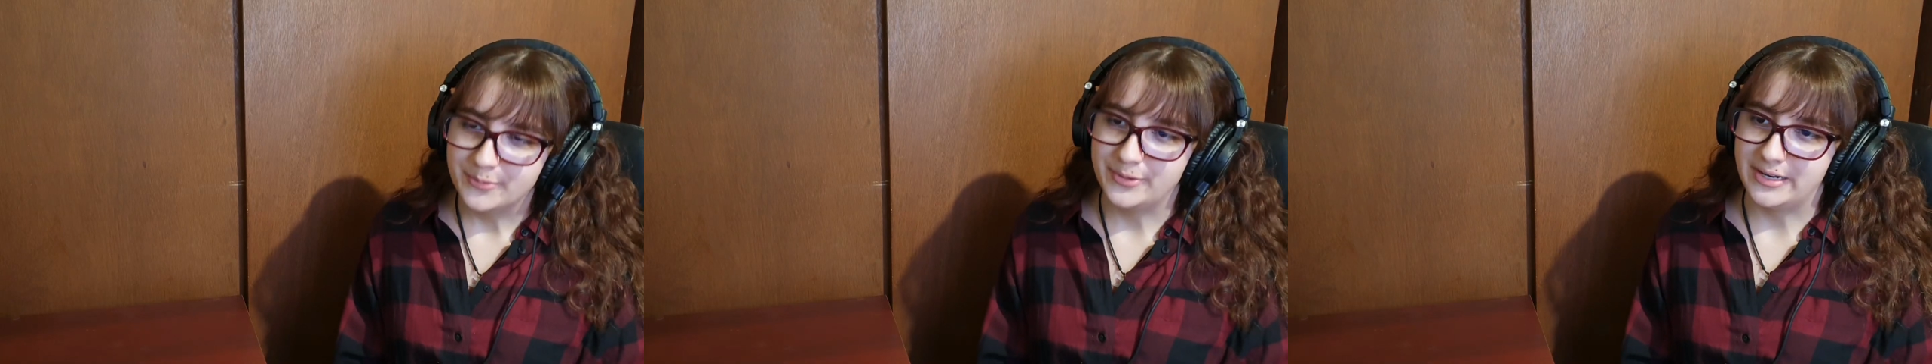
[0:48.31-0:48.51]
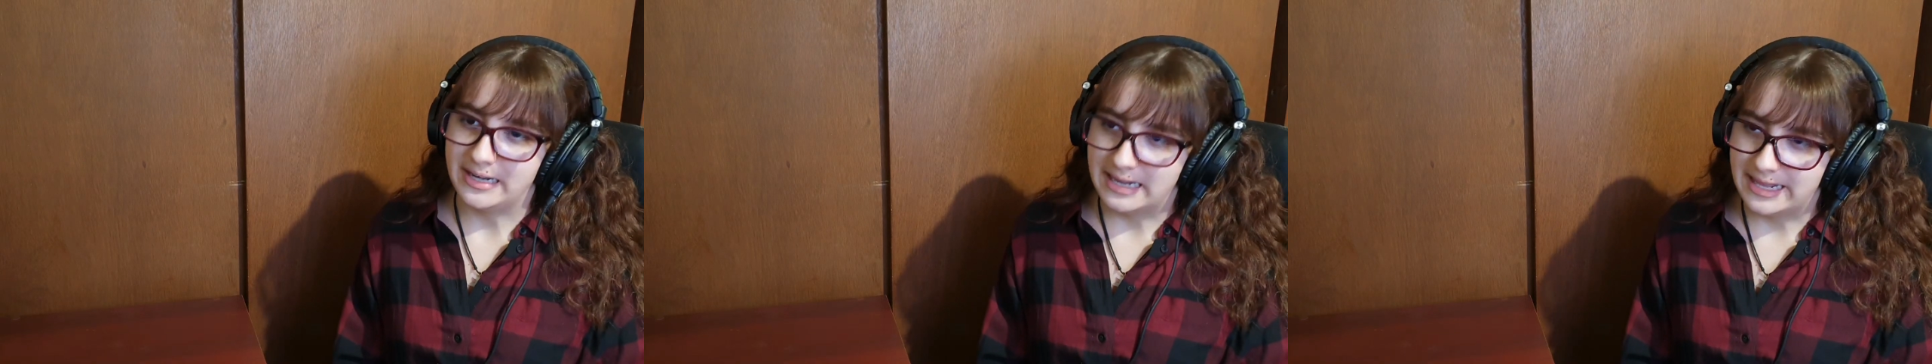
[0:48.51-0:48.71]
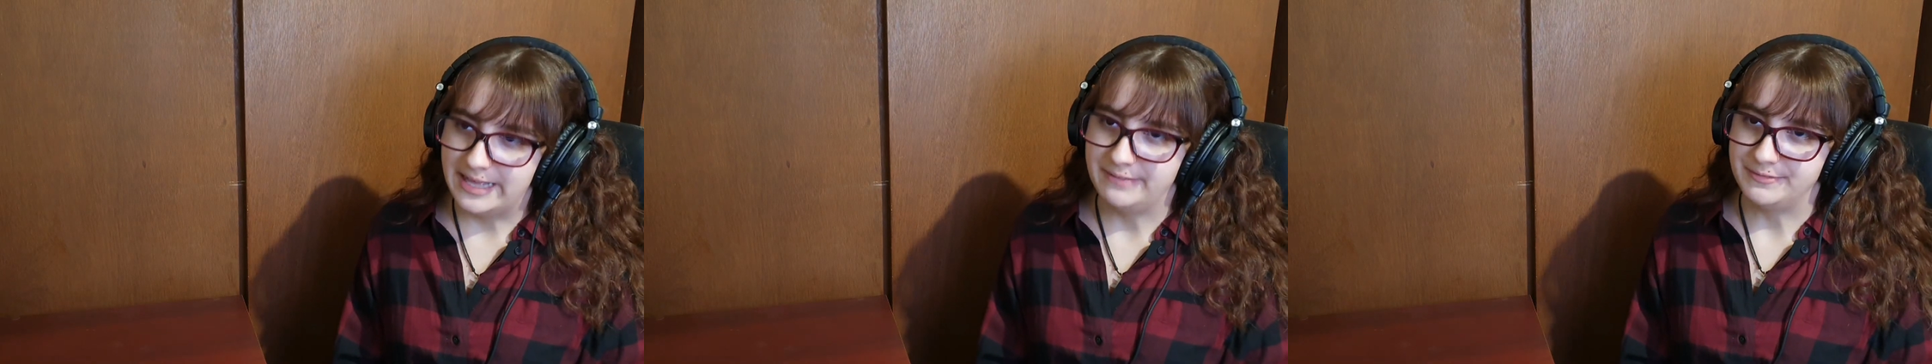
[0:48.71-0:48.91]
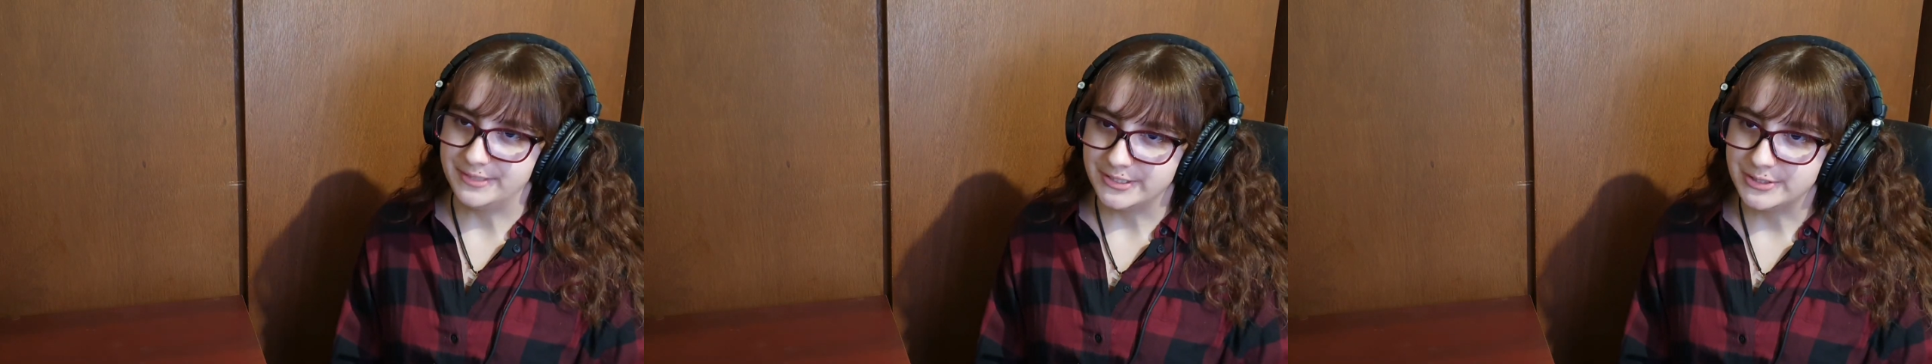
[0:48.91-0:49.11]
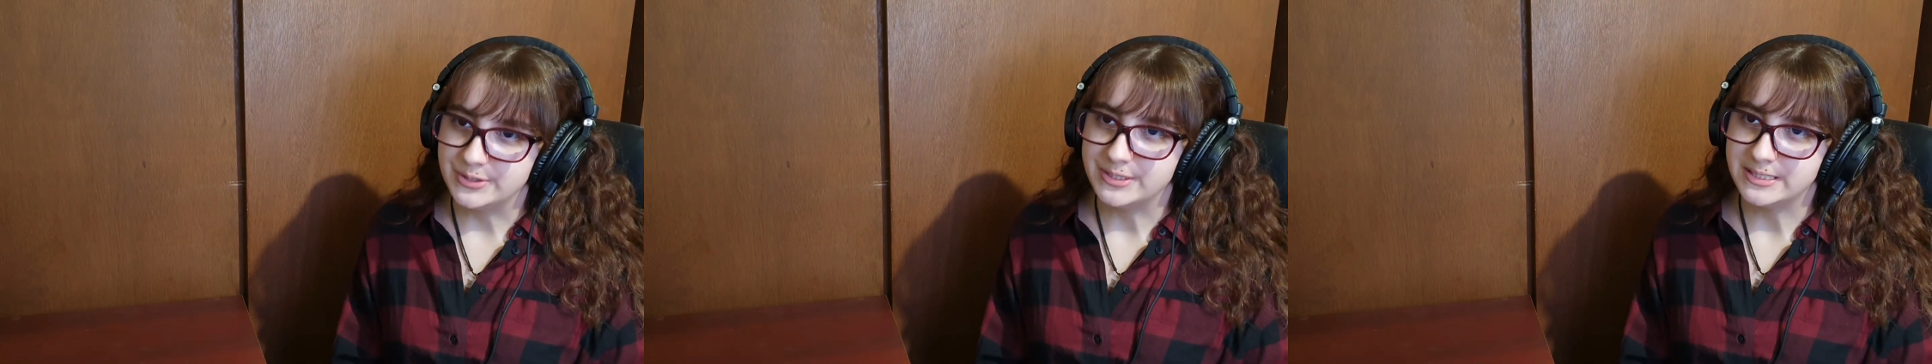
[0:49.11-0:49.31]
we're gonna have
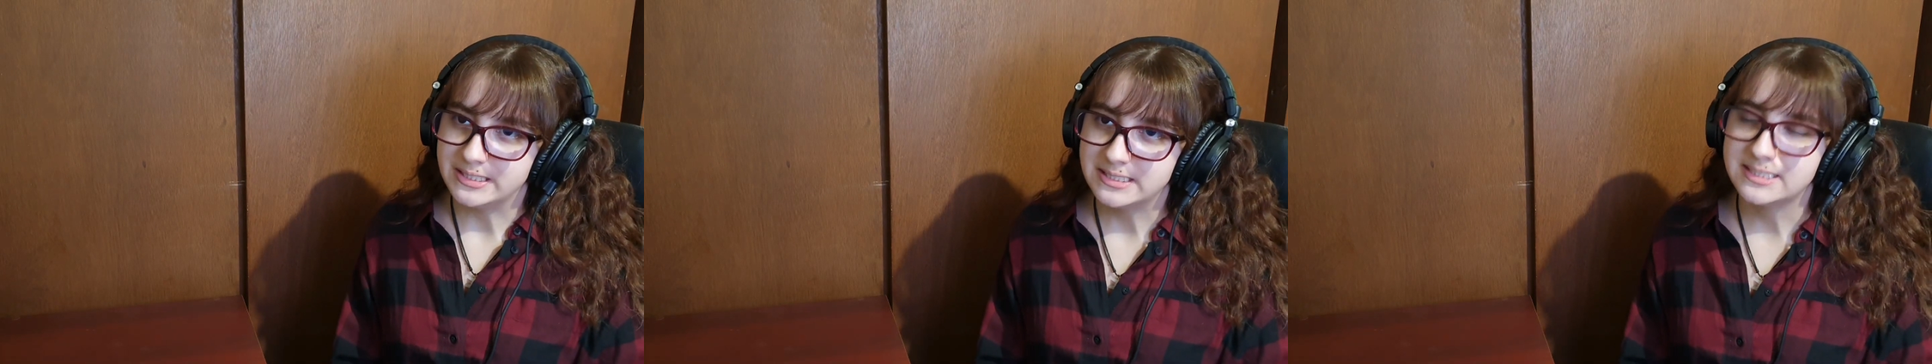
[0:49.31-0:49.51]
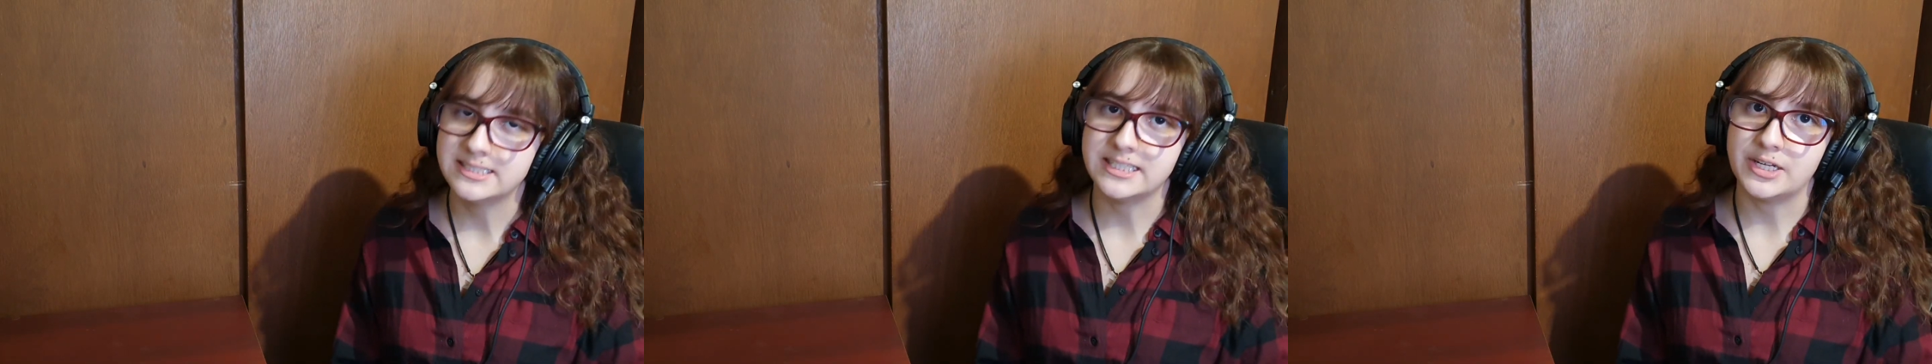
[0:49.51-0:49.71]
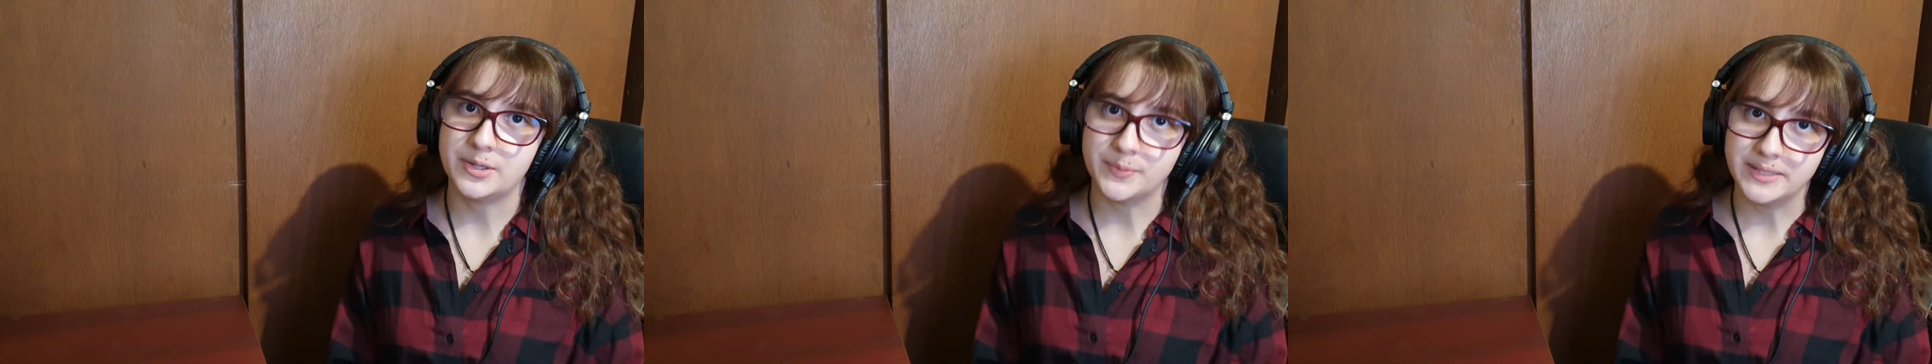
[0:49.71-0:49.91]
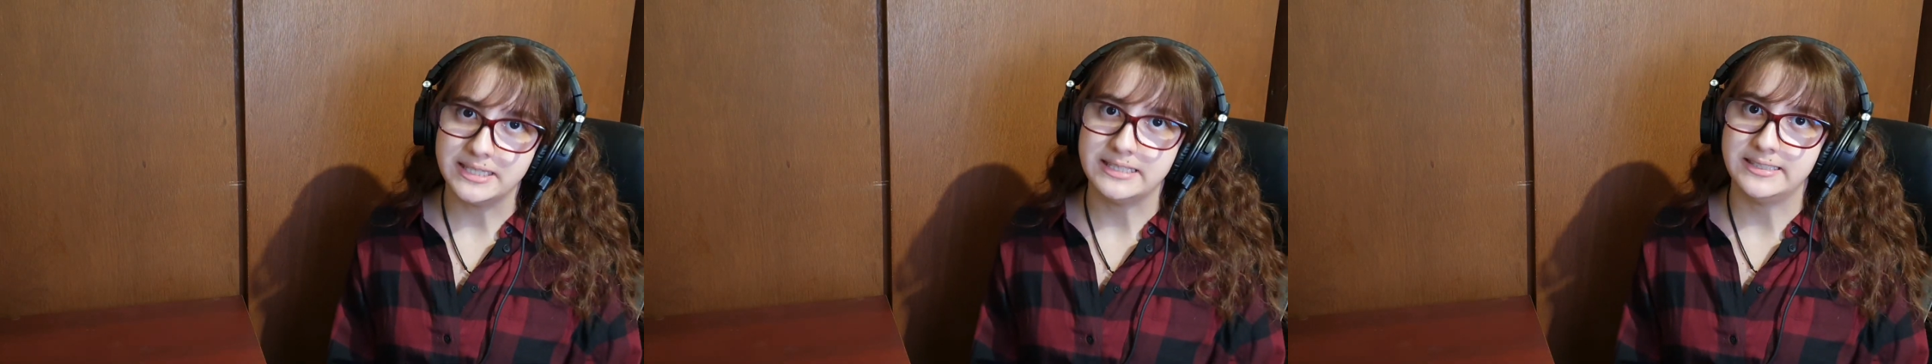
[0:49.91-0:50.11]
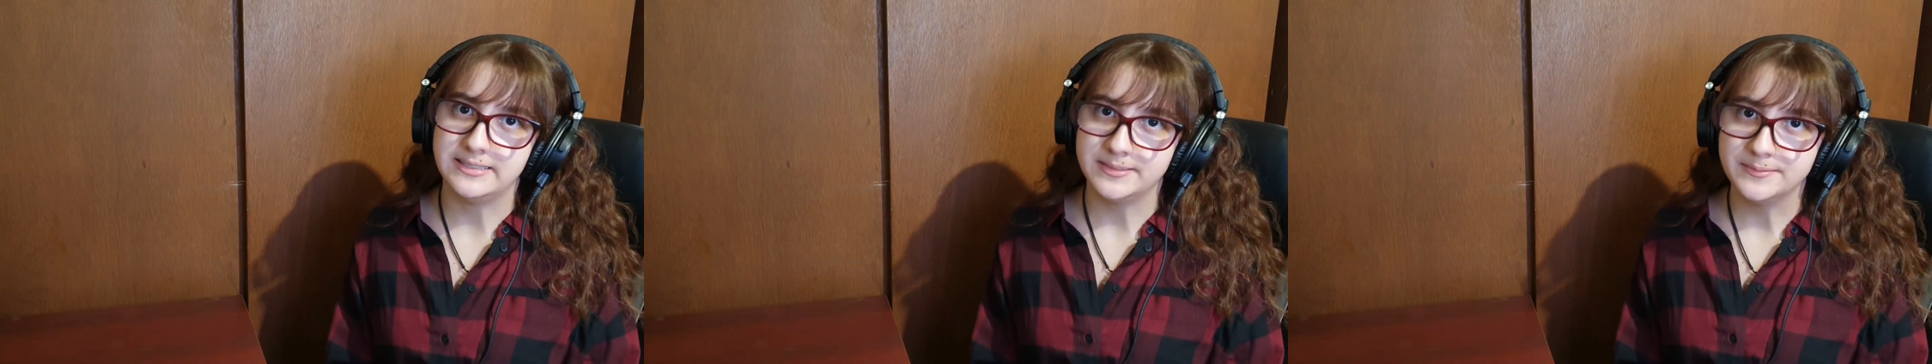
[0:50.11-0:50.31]
to stick
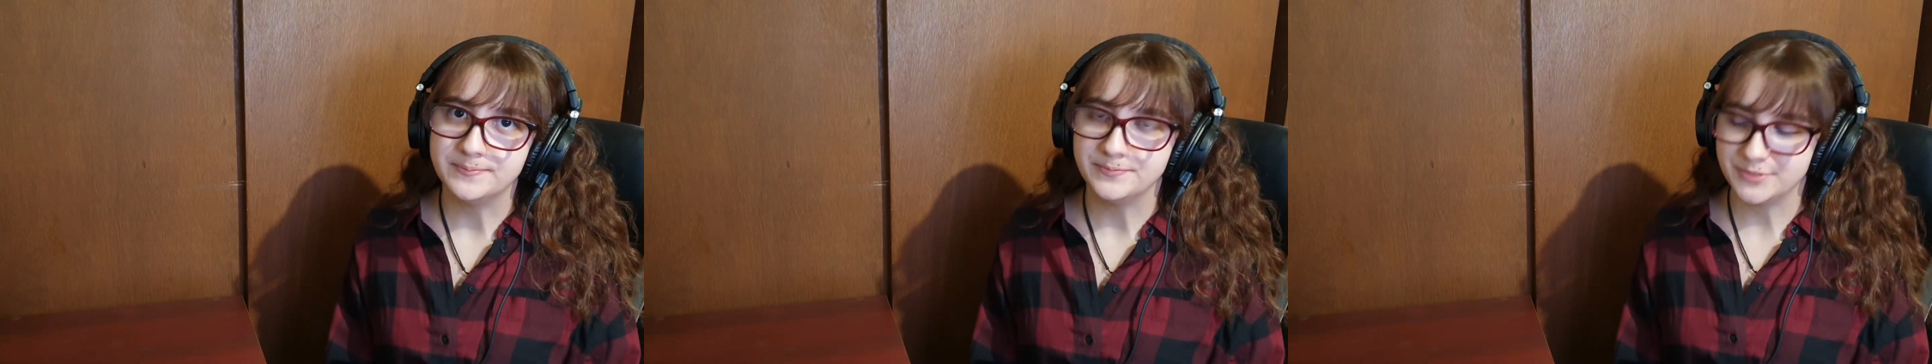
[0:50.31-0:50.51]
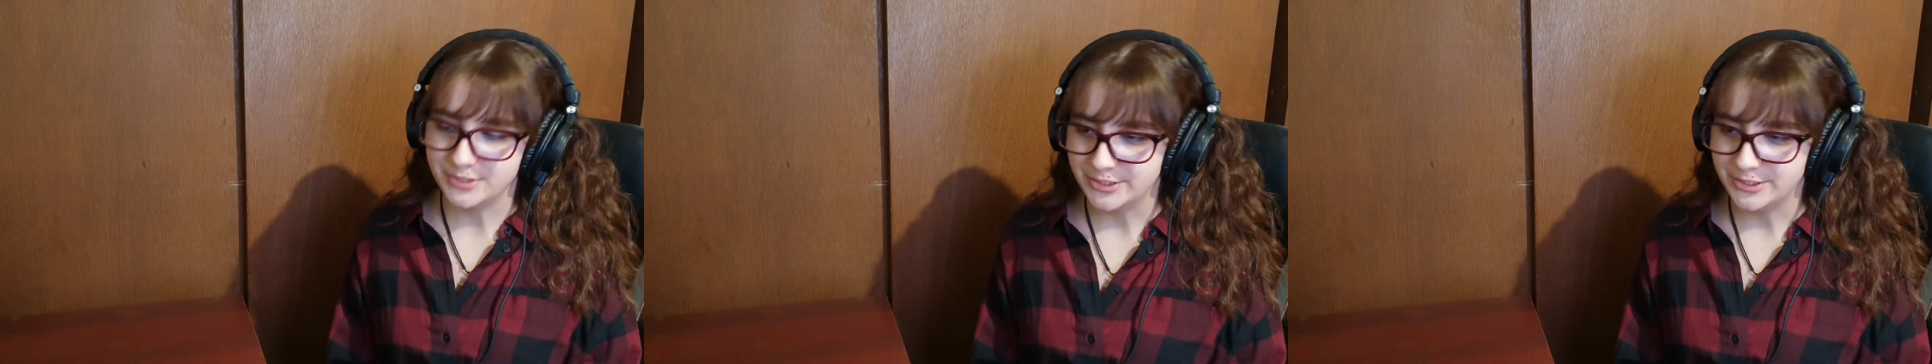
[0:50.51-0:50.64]
with it.